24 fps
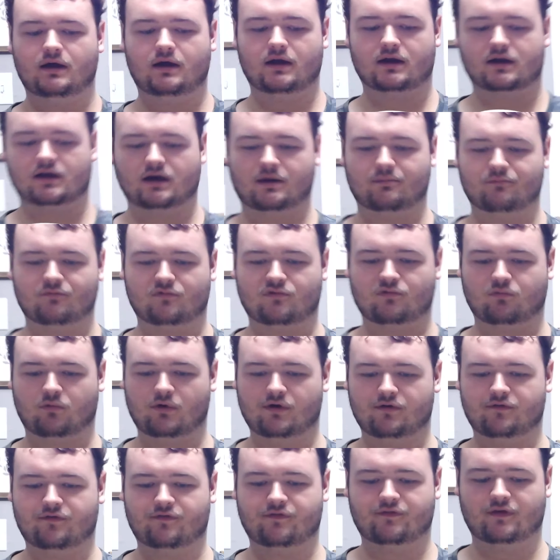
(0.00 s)
It comes
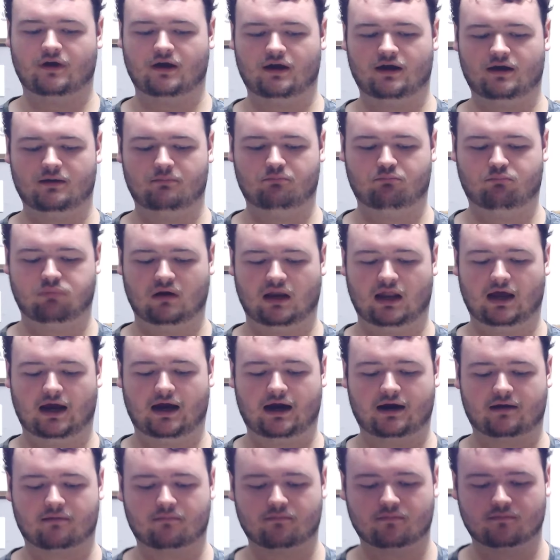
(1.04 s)
with a
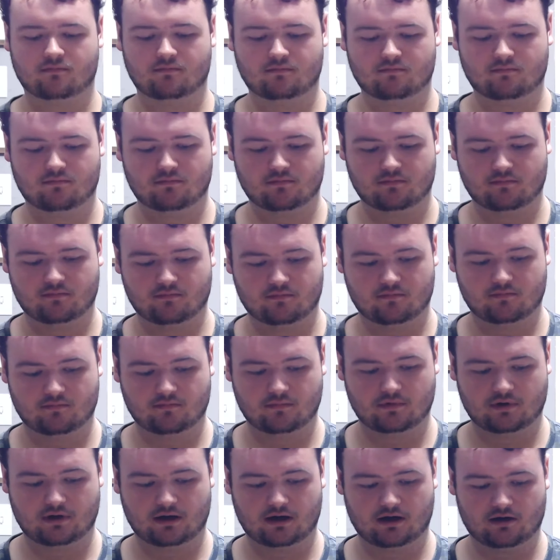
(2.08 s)
black,
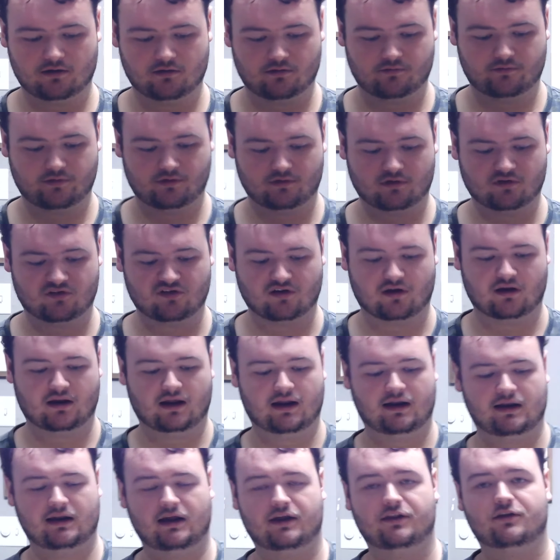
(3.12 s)
I don't know if you consider
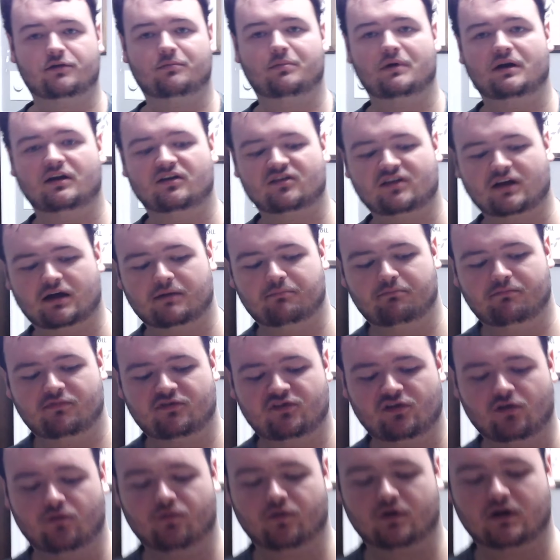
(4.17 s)
that leather, but it's got
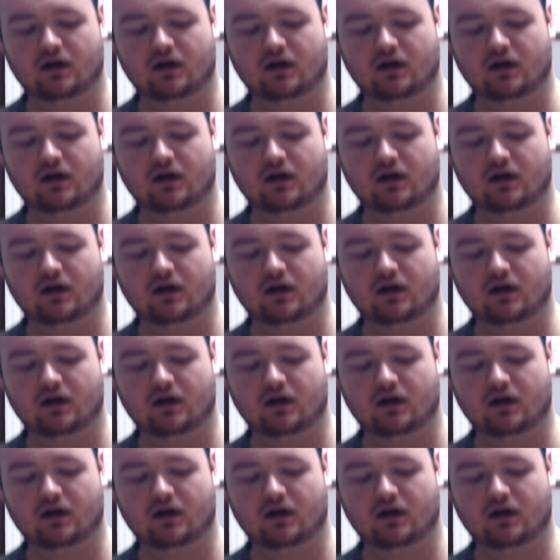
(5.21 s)
silver